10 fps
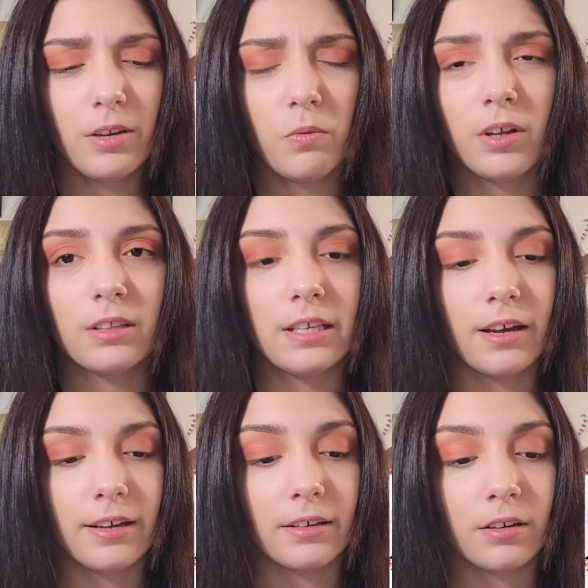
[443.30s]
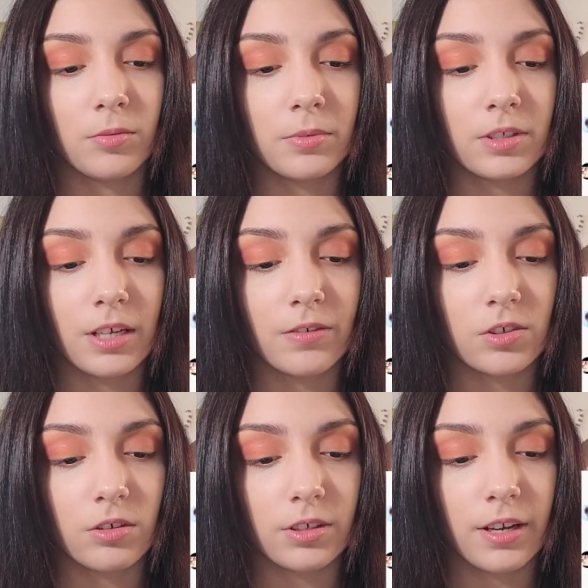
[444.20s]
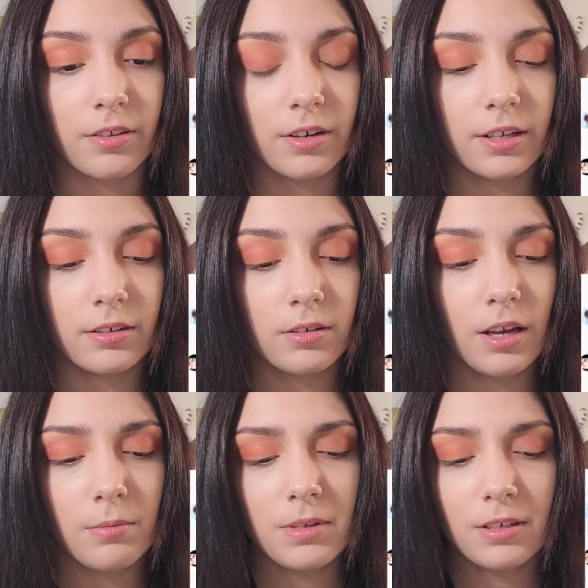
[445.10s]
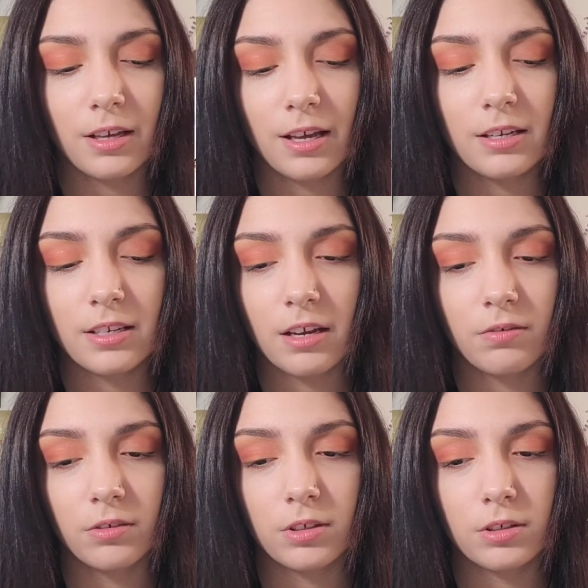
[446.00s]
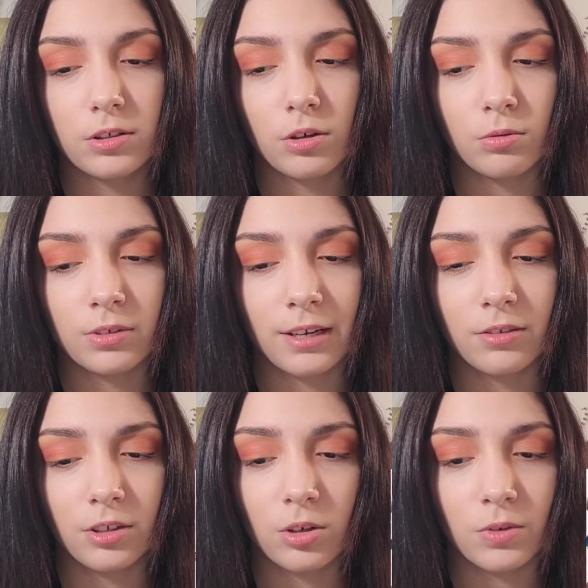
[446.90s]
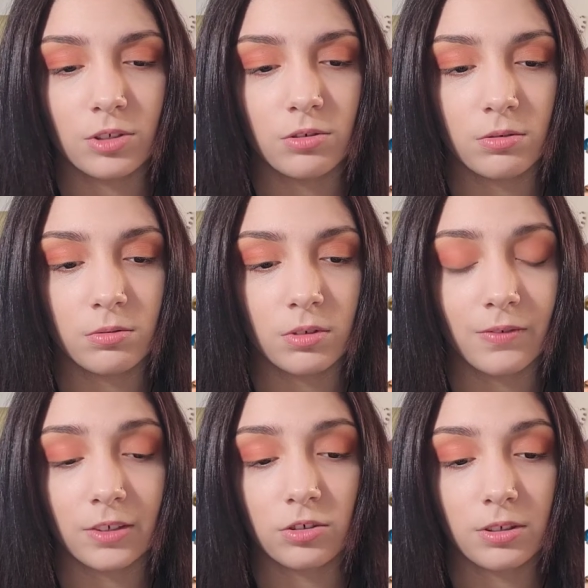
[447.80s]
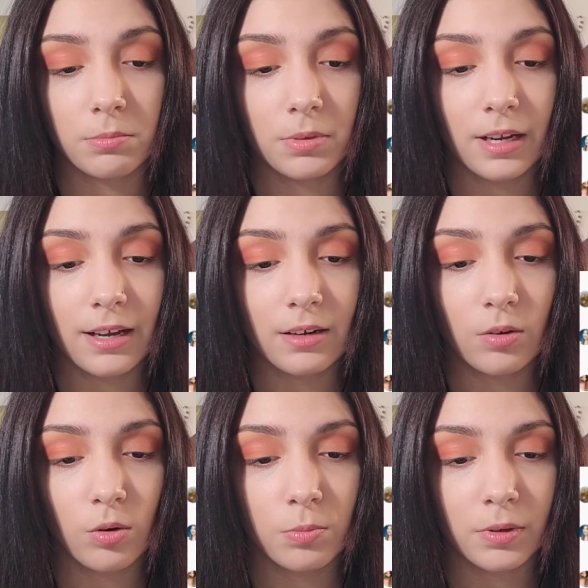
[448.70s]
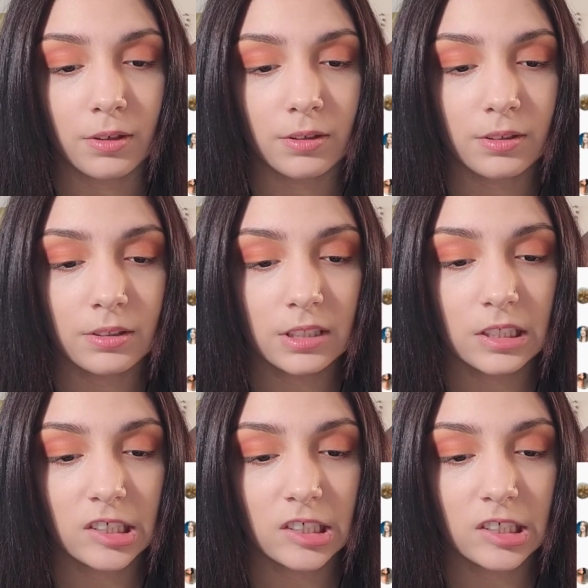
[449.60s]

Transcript: I really want Lee Hi and Hanbin to have a song together again. I mean, I definitely don't doubt they're going to eventually, but I kind of hope uh,